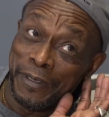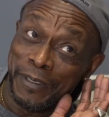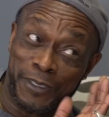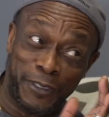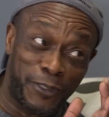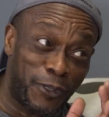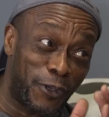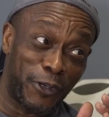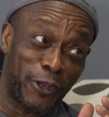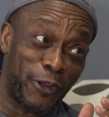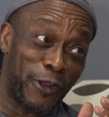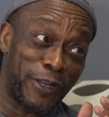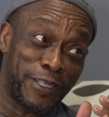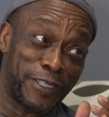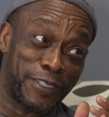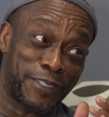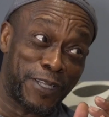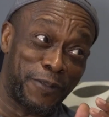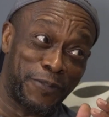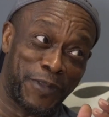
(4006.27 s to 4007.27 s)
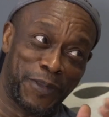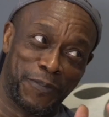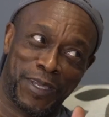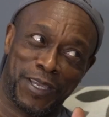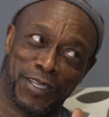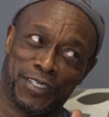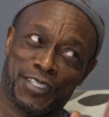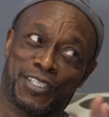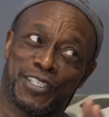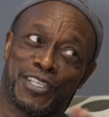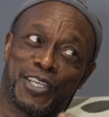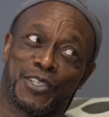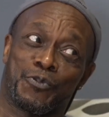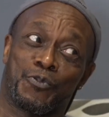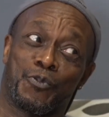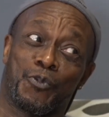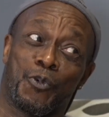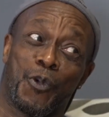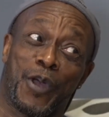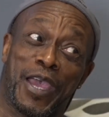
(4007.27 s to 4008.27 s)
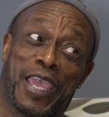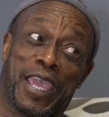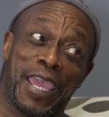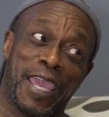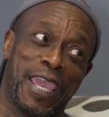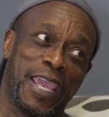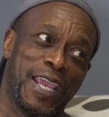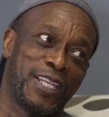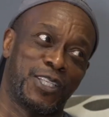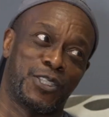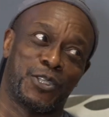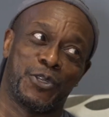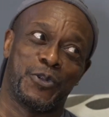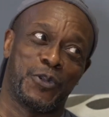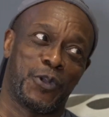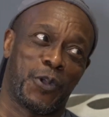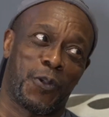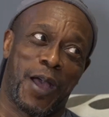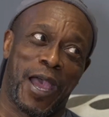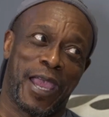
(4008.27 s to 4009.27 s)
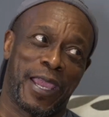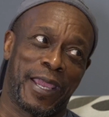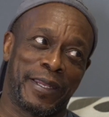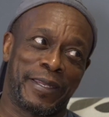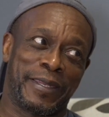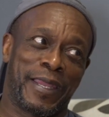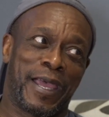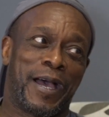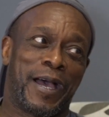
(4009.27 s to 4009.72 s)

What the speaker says: You know they're into something because it's just way too quiet now.